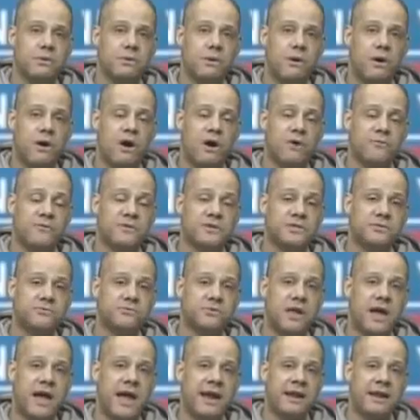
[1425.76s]
offensive
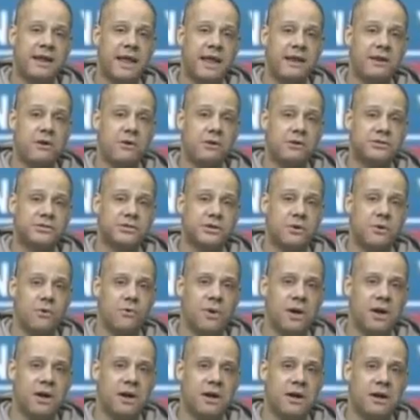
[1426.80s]
line and
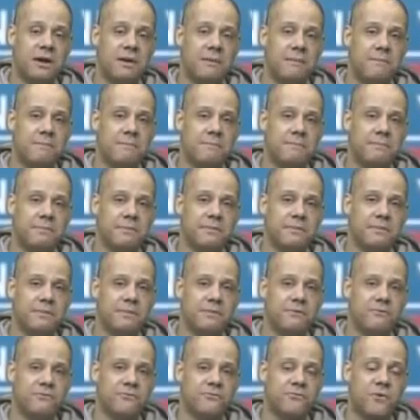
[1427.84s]
also
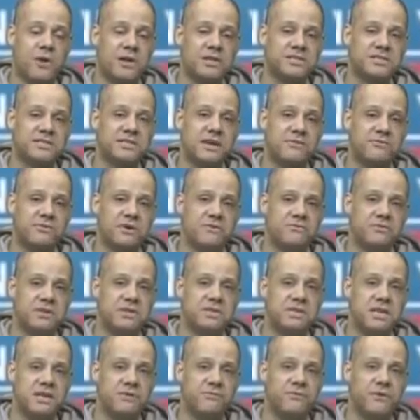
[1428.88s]
front seven of the
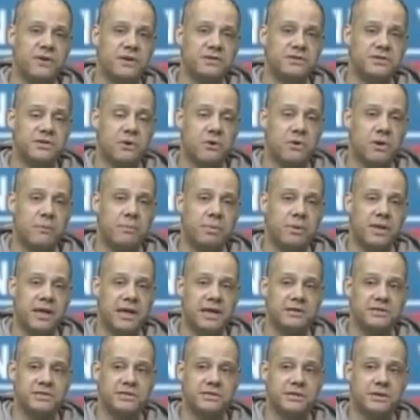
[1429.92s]
defense are a
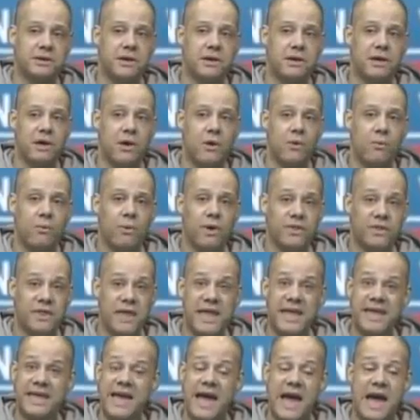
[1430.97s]
place where
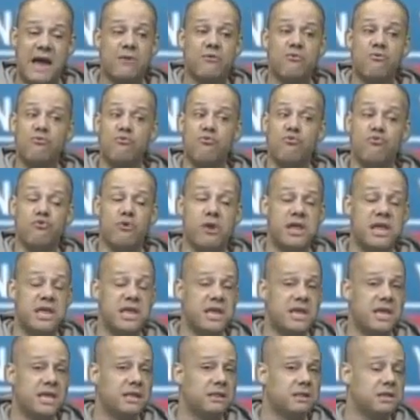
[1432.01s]
they got
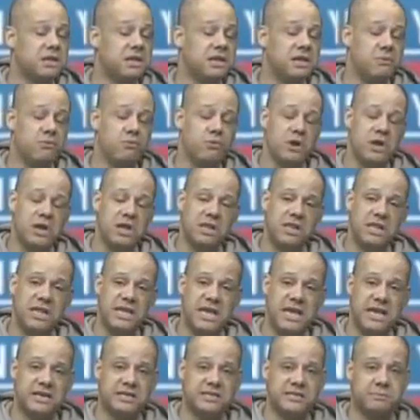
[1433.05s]
really, really
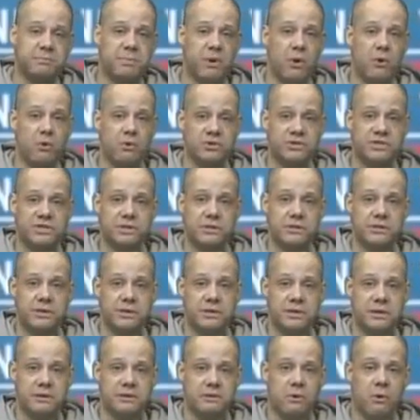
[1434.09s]
exposed
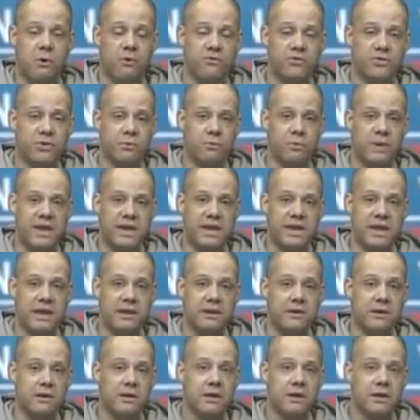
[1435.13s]
over the weekend
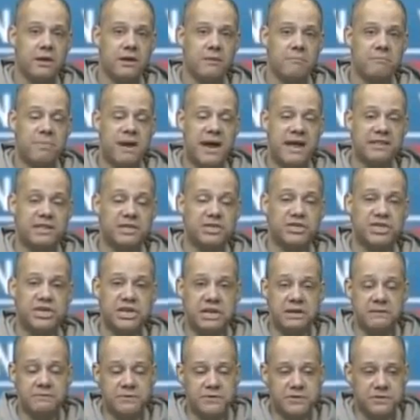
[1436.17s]
by the
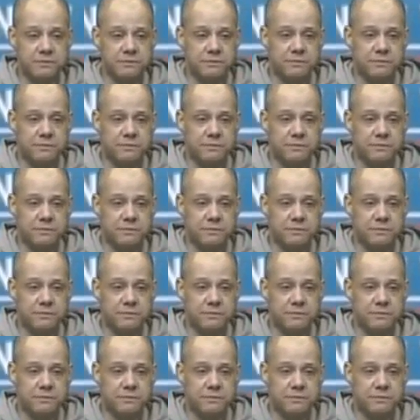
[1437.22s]
Chiefs.